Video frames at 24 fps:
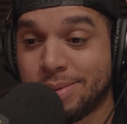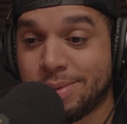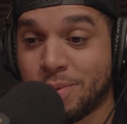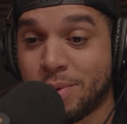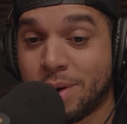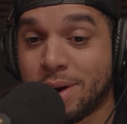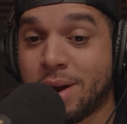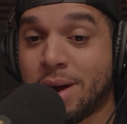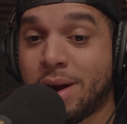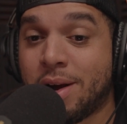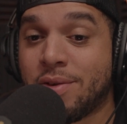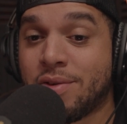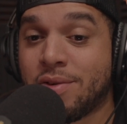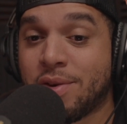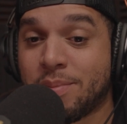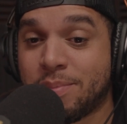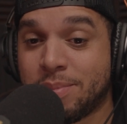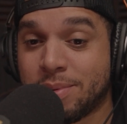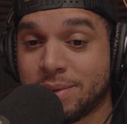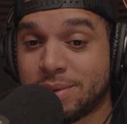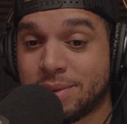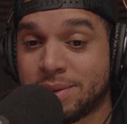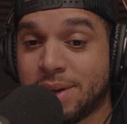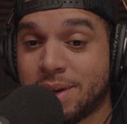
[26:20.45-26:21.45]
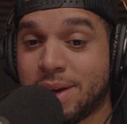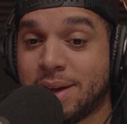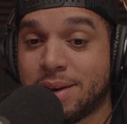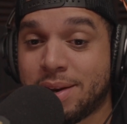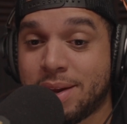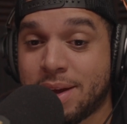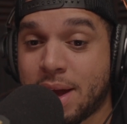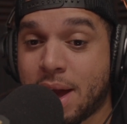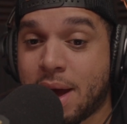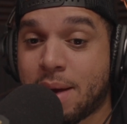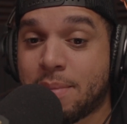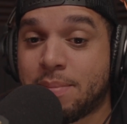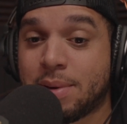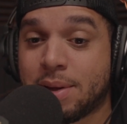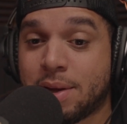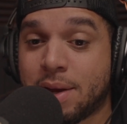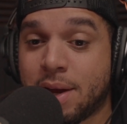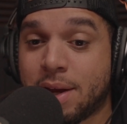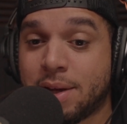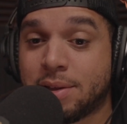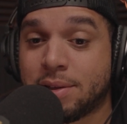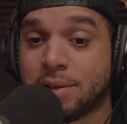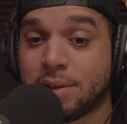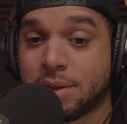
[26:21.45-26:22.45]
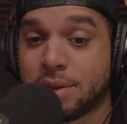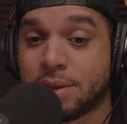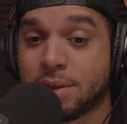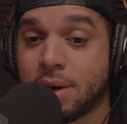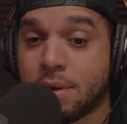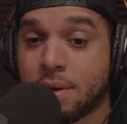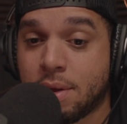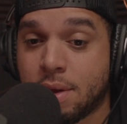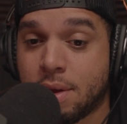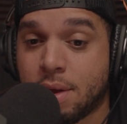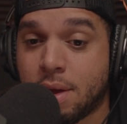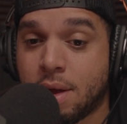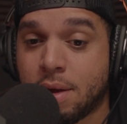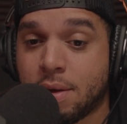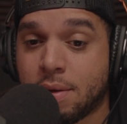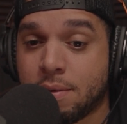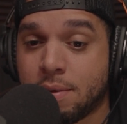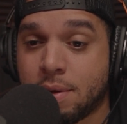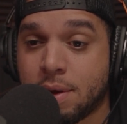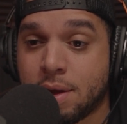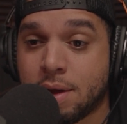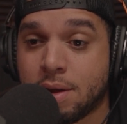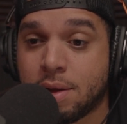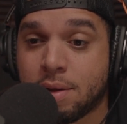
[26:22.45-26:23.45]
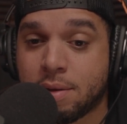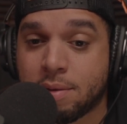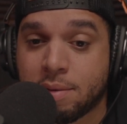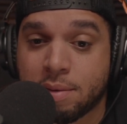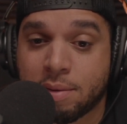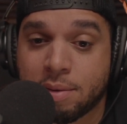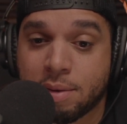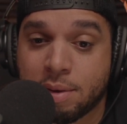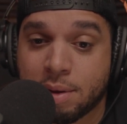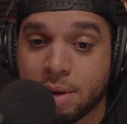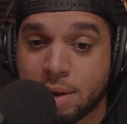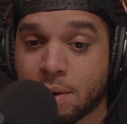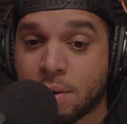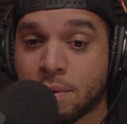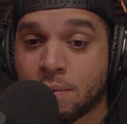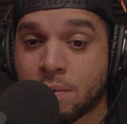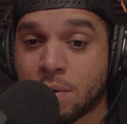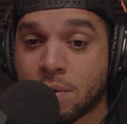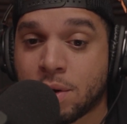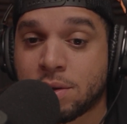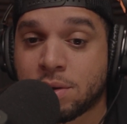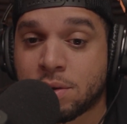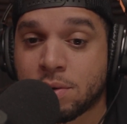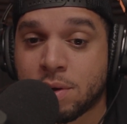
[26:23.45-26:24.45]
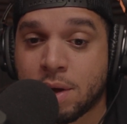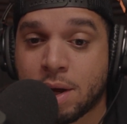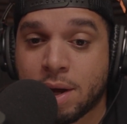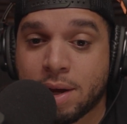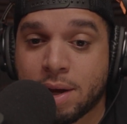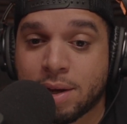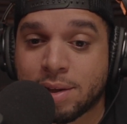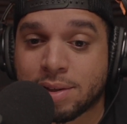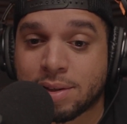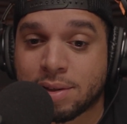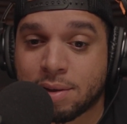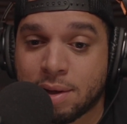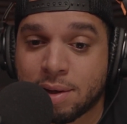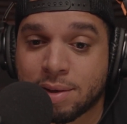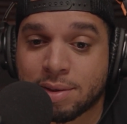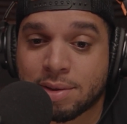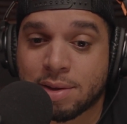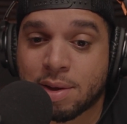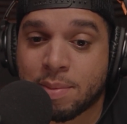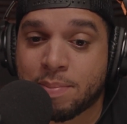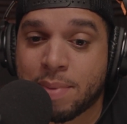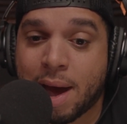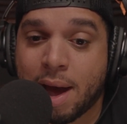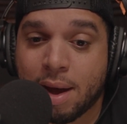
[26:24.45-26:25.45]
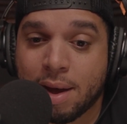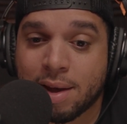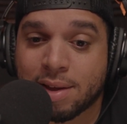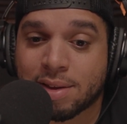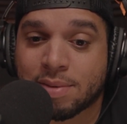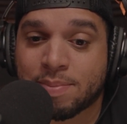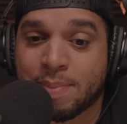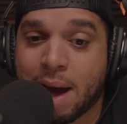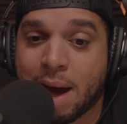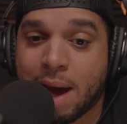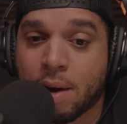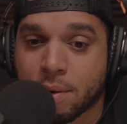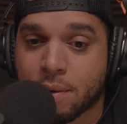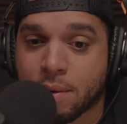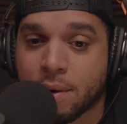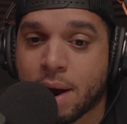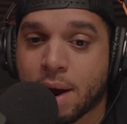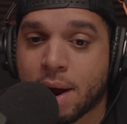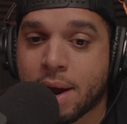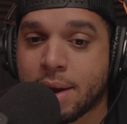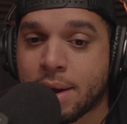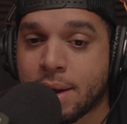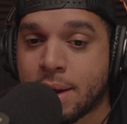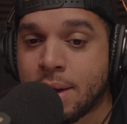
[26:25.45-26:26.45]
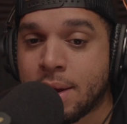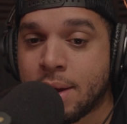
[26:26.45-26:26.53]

100%. The application of it of what you get is the power is power, right?